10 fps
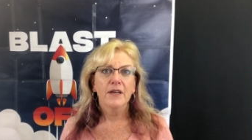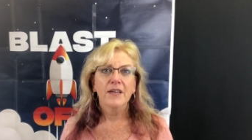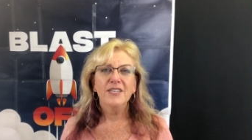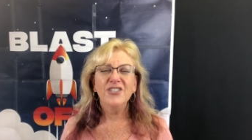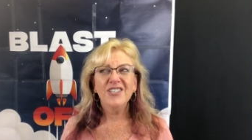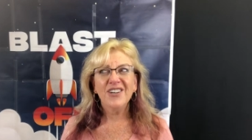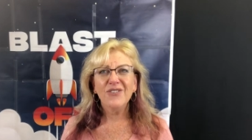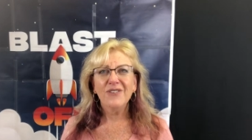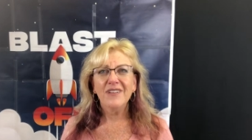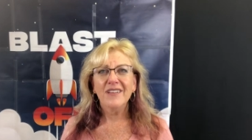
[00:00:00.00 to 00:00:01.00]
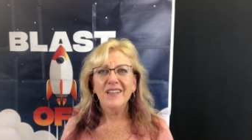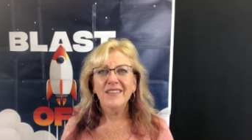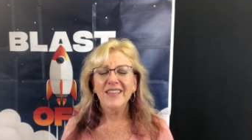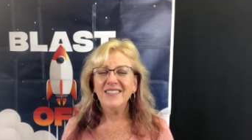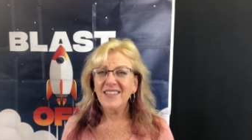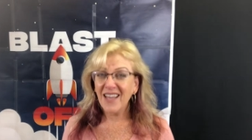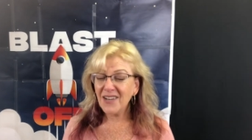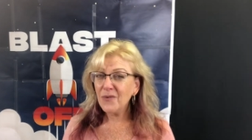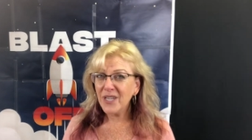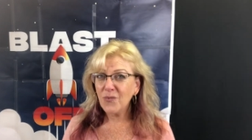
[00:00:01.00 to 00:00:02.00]
Because, you know, that's kind
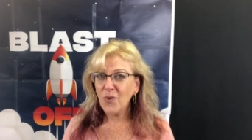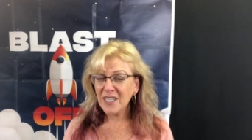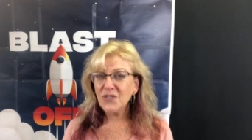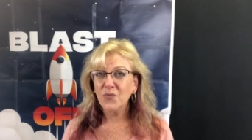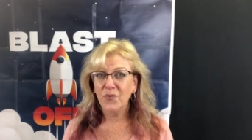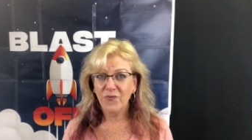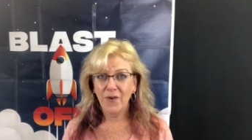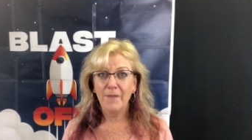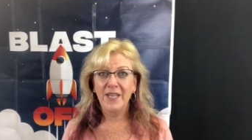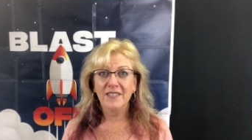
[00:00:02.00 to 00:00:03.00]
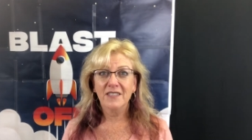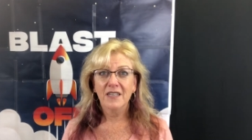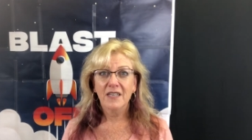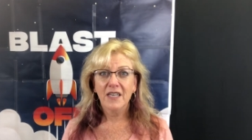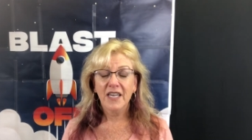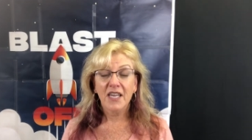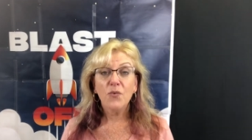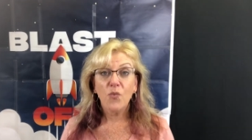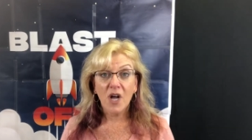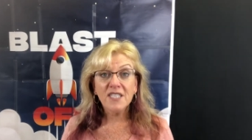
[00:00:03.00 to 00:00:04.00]
of what he wants from us. He
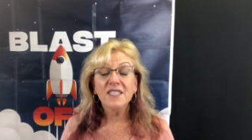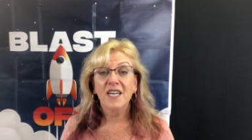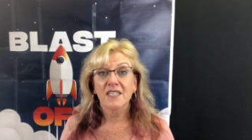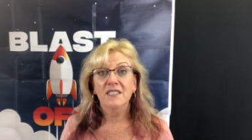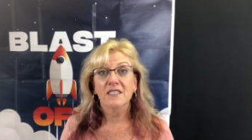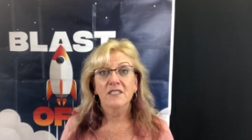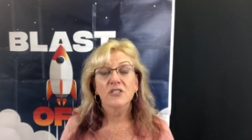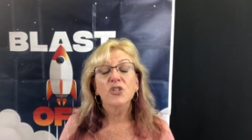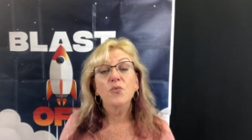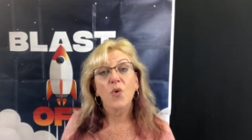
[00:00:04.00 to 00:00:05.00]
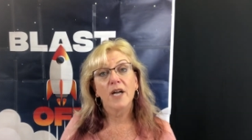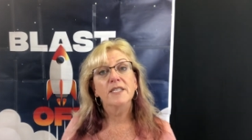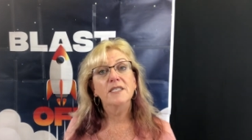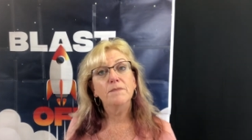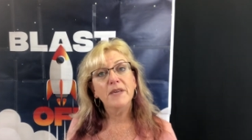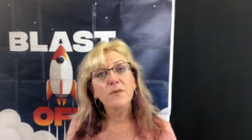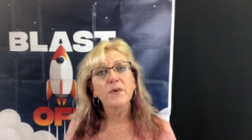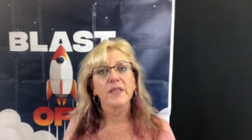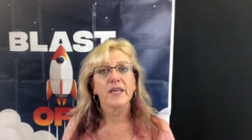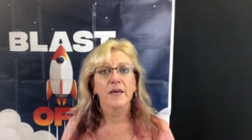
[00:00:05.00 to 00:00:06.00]
wants us to want to be
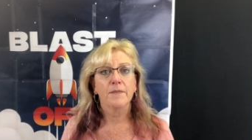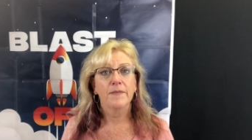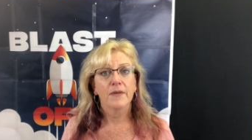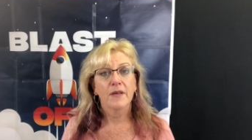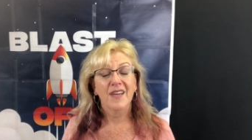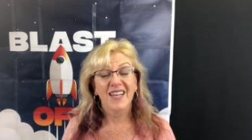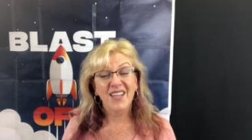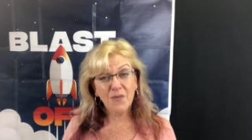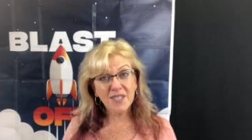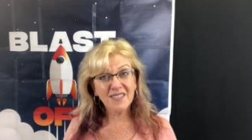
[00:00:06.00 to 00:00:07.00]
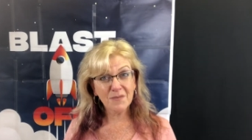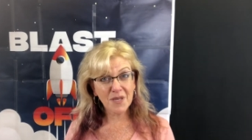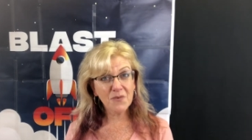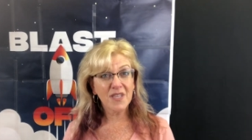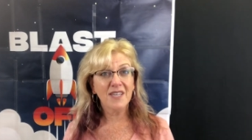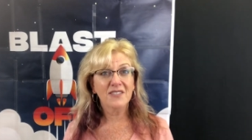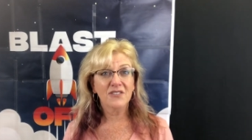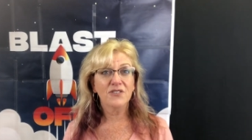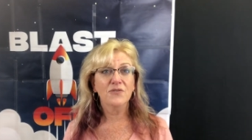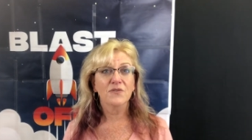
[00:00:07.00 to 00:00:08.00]
with him. And he wants to be with us,
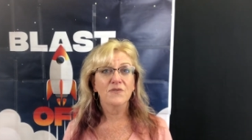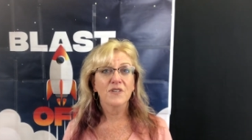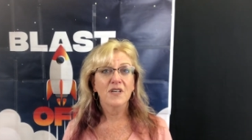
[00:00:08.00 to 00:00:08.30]
too.